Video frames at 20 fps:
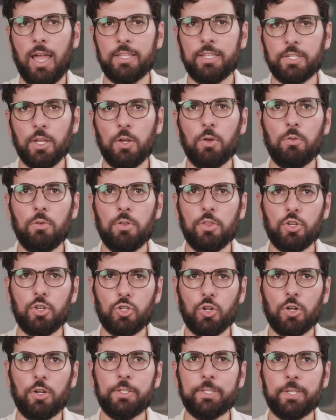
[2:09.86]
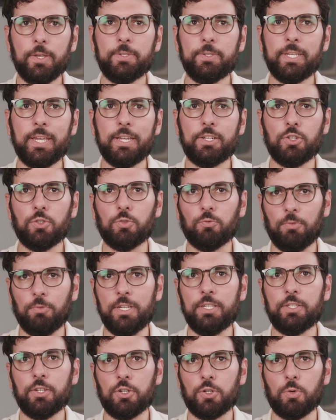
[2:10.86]
And so the Sugar Association's
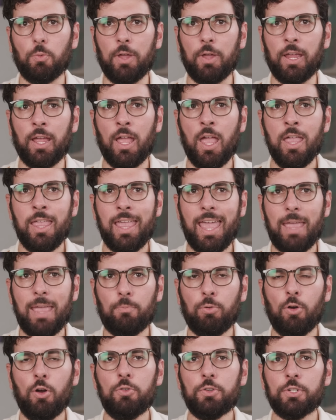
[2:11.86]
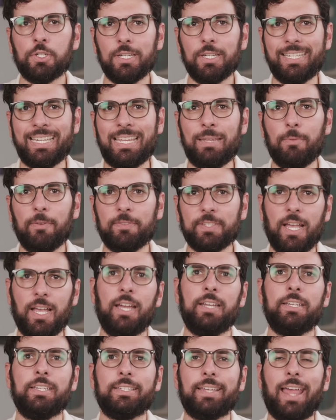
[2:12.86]
research wing approached a team of
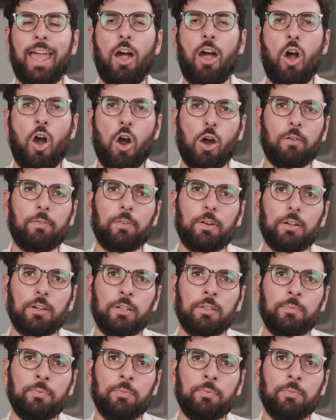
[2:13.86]
scientists at Harvard.